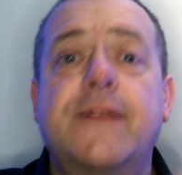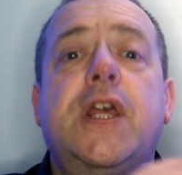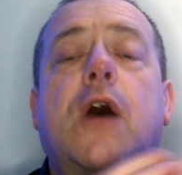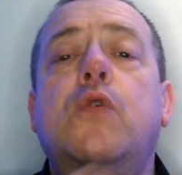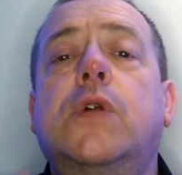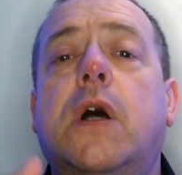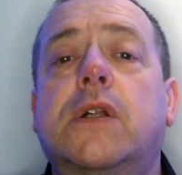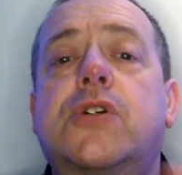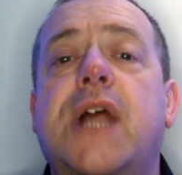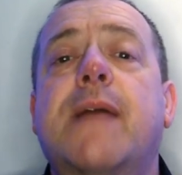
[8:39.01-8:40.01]
The old
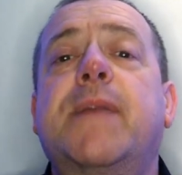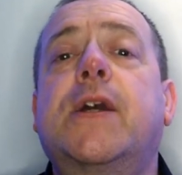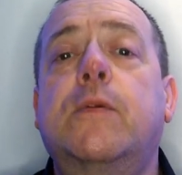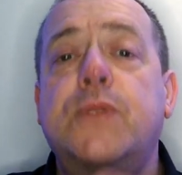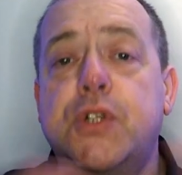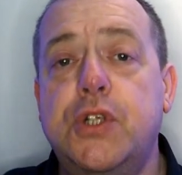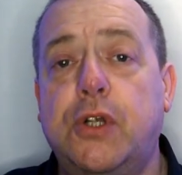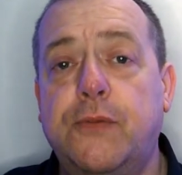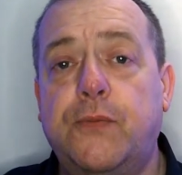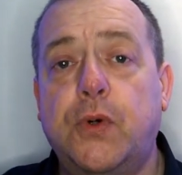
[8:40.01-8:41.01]
contract becomes
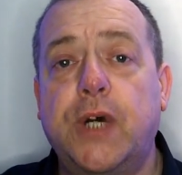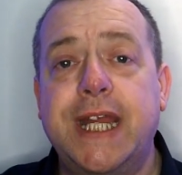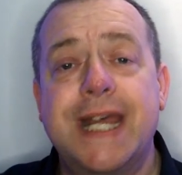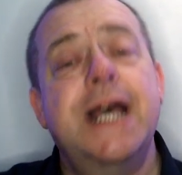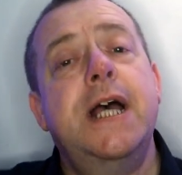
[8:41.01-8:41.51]
null and void.